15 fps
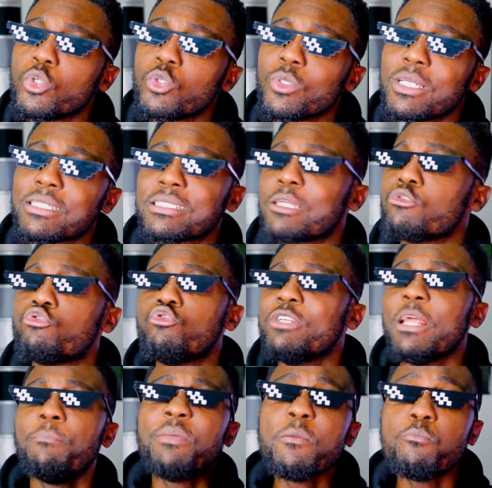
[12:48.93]
You understand? To
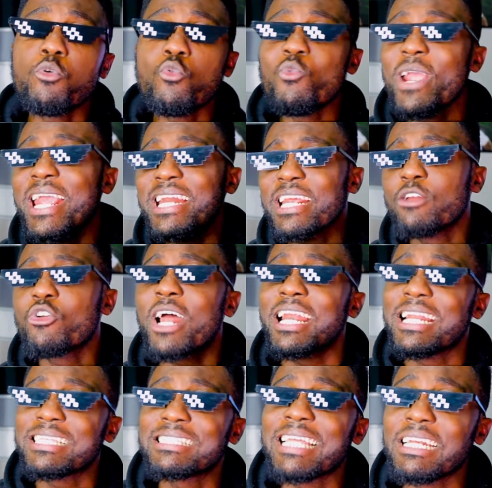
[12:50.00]
the people where they don't
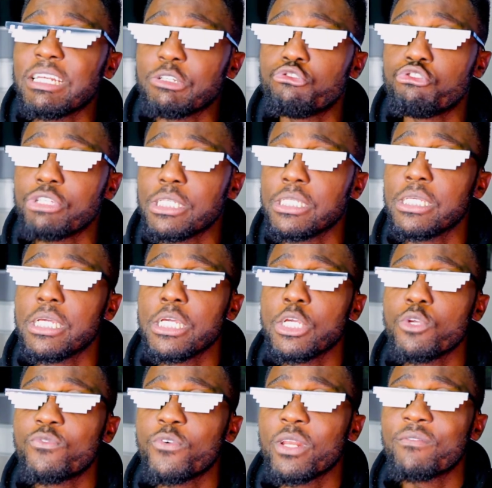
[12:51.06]
understand the tree, you feel the